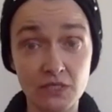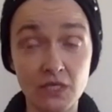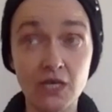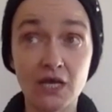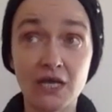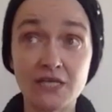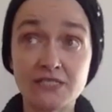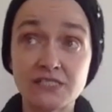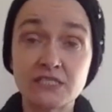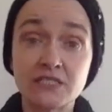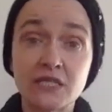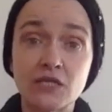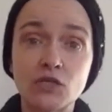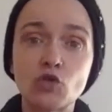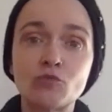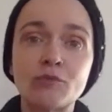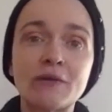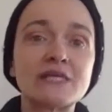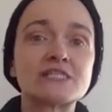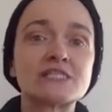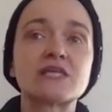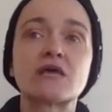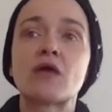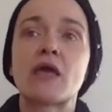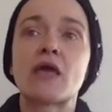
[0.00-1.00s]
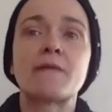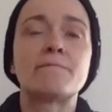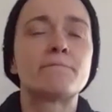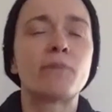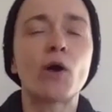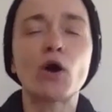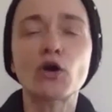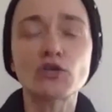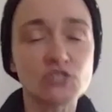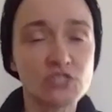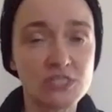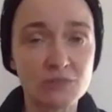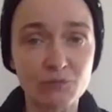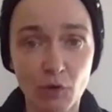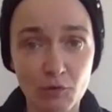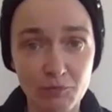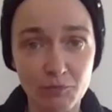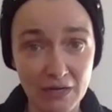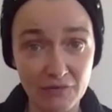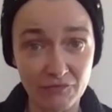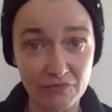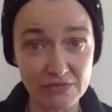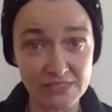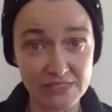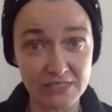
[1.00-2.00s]
I see the human as a possible
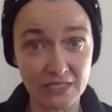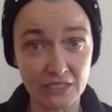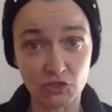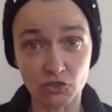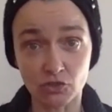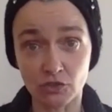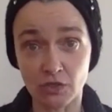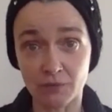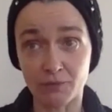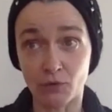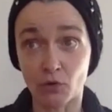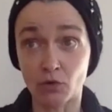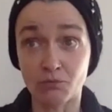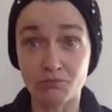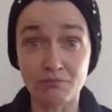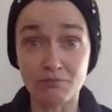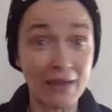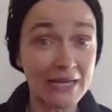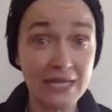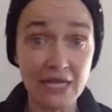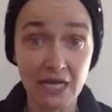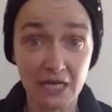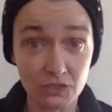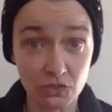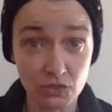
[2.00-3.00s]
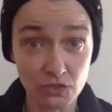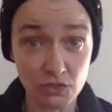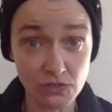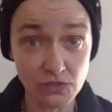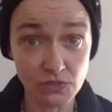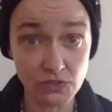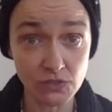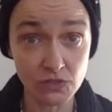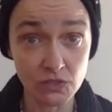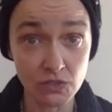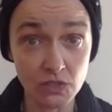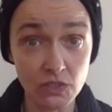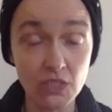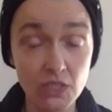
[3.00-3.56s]
manifestation among many others.